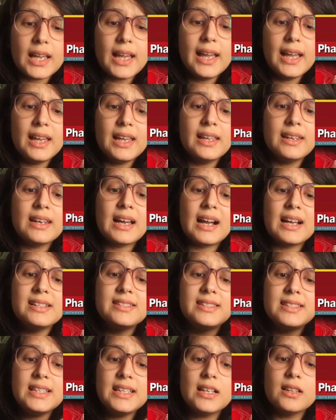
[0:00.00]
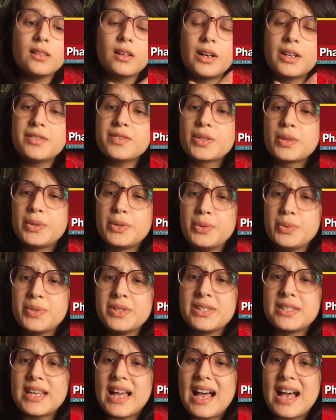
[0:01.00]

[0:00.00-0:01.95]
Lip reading: And I see a lot of students